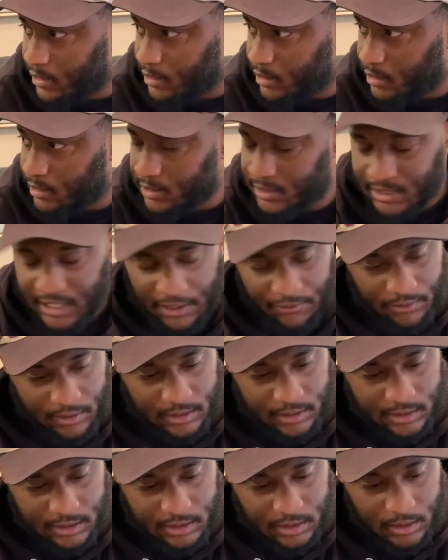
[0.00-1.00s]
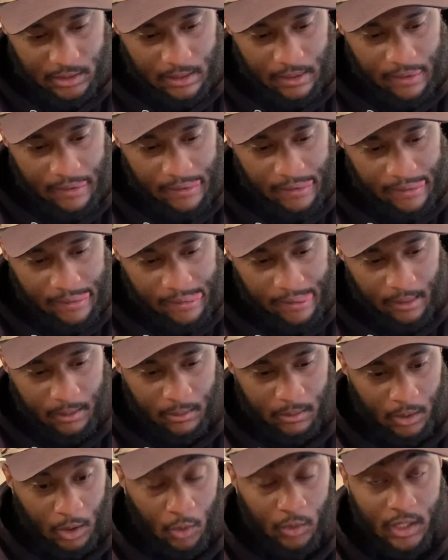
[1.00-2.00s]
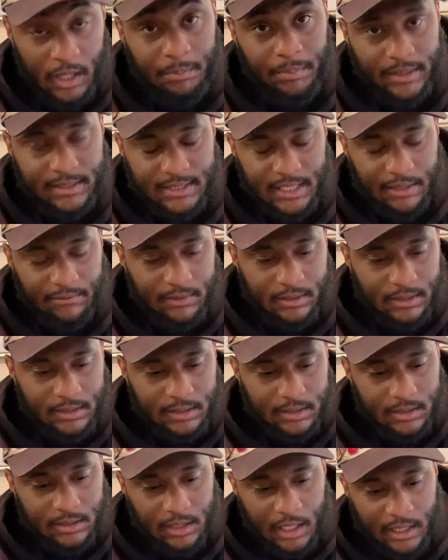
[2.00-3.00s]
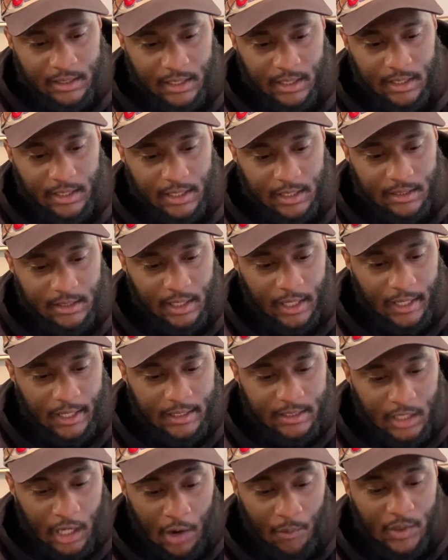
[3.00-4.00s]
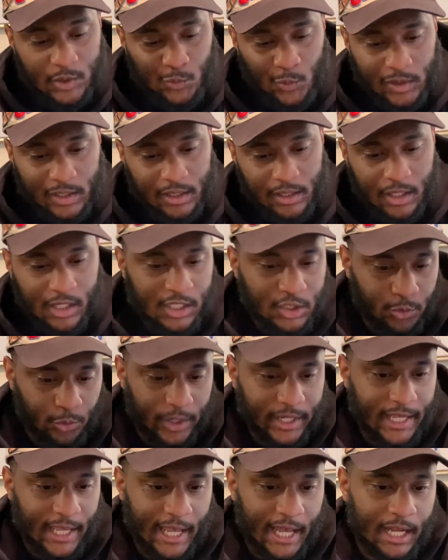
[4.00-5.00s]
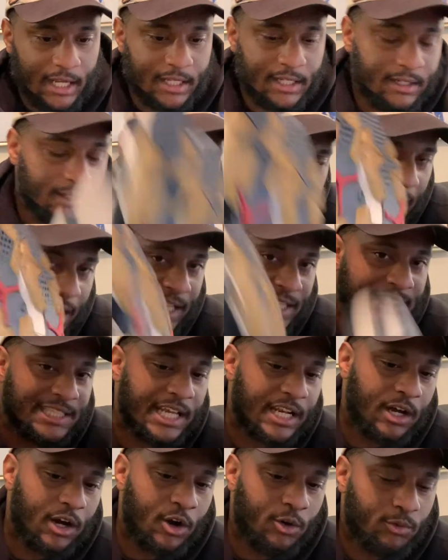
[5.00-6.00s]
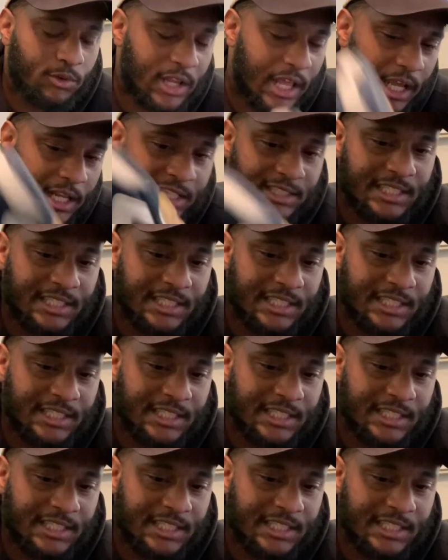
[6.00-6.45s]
sevens, Olympic sevens. I didn't get these. I always wanted these. Ray Allen, like this not a OG